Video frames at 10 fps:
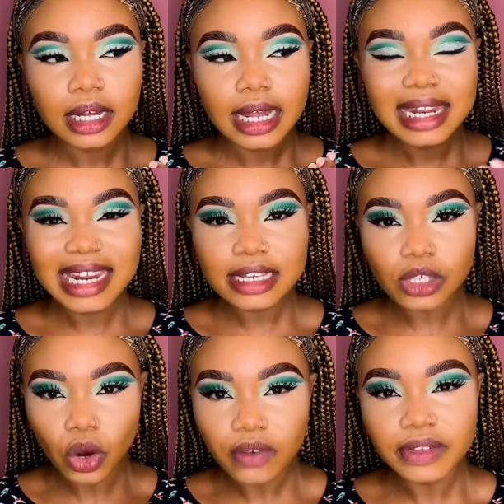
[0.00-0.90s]
less
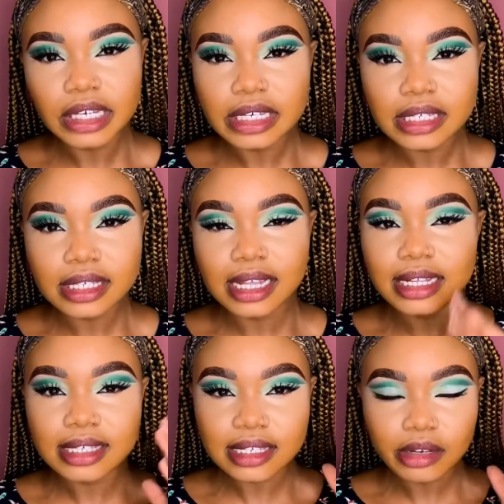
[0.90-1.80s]
obvious. That
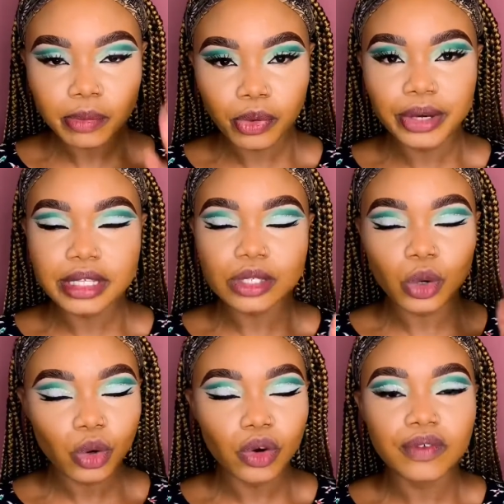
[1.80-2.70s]
is the point
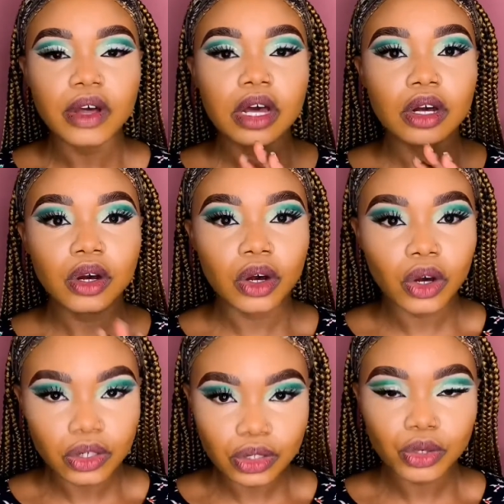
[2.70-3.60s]
of
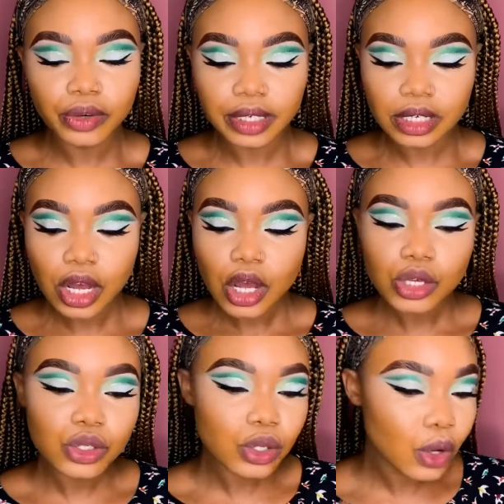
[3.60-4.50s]
contouring.
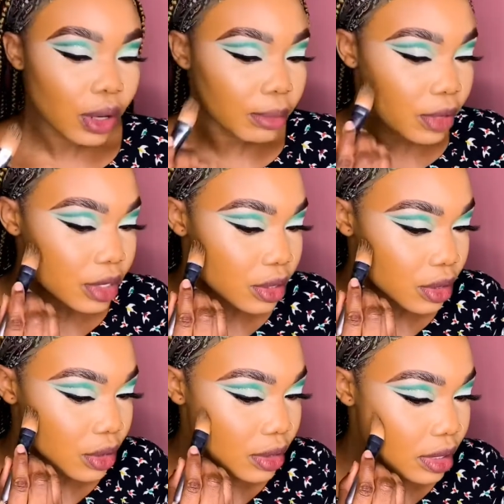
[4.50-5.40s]
So I'm going to
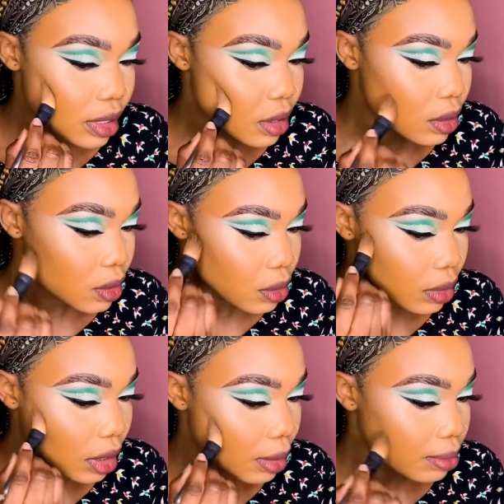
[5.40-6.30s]
use this to
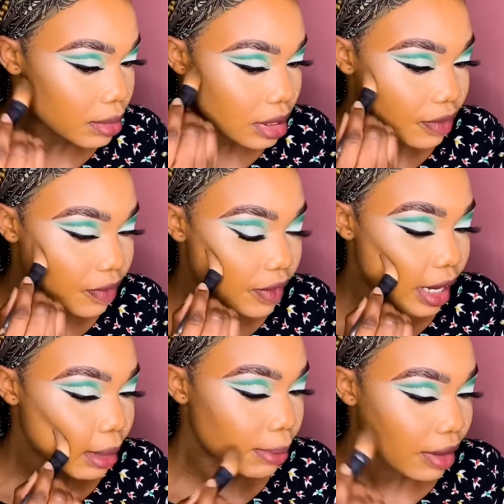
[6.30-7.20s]

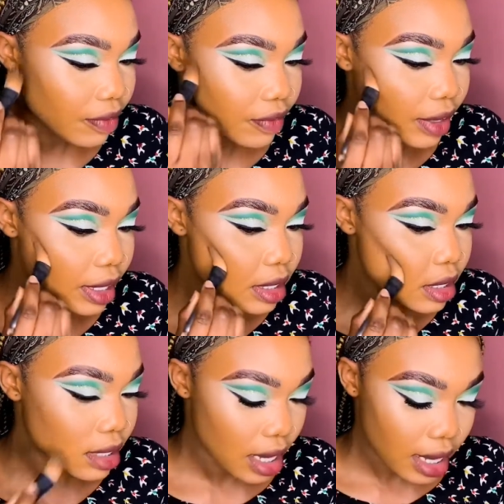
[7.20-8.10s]
define my face,
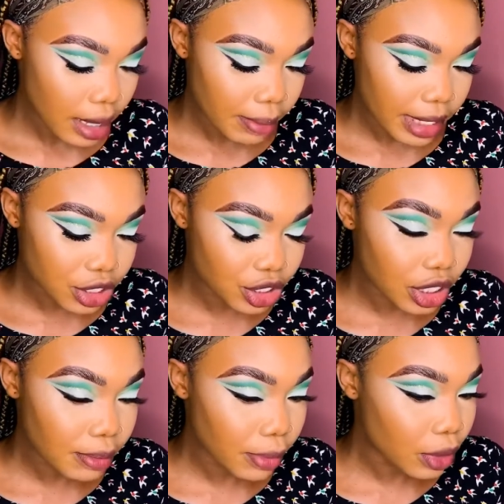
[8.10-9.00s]
my
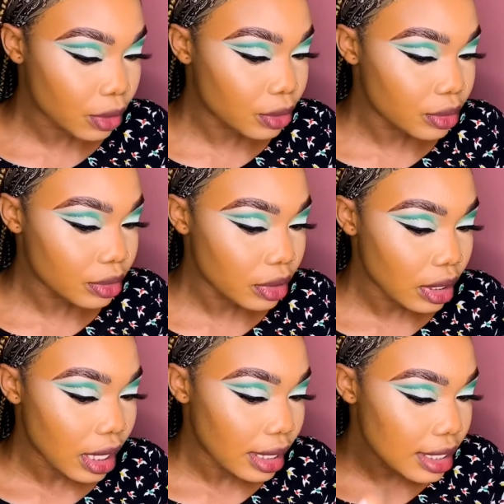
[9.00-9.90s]
cheekbone.
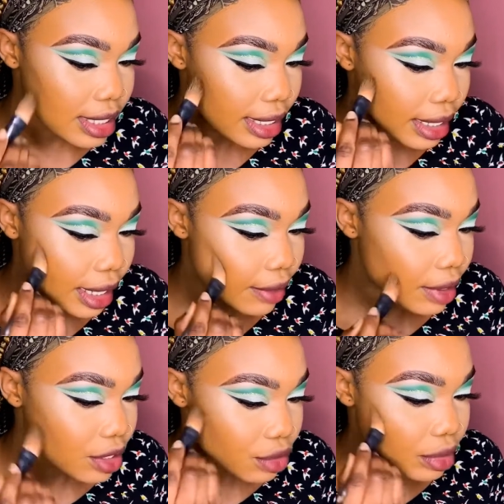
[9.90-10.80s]
These are the areas
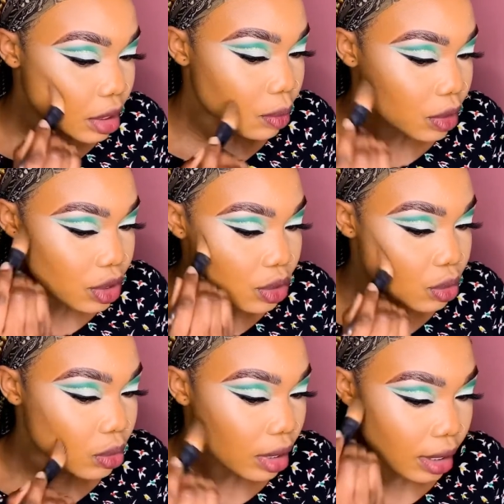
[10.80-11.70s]
you really want
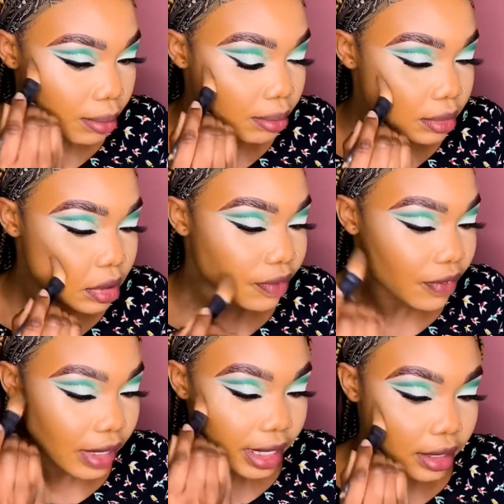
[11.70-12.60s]
to
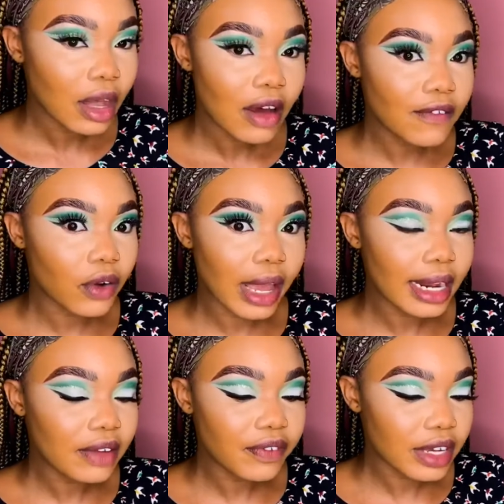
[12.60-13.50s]
define. For any
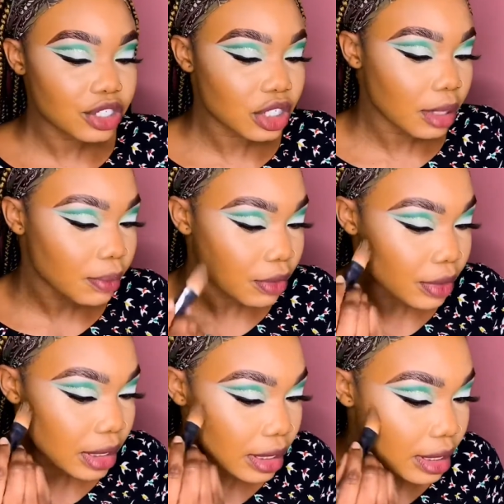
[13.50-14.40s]
face shape, you really
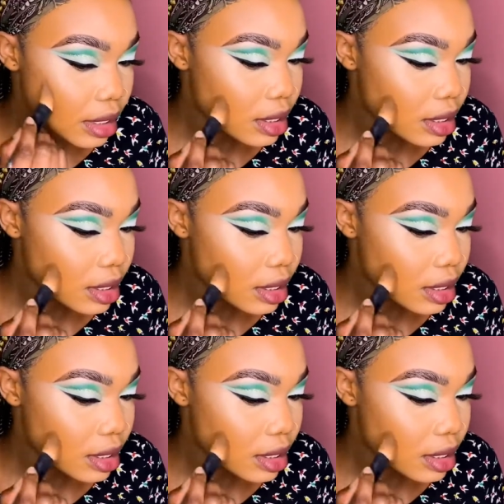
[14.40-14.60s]
need to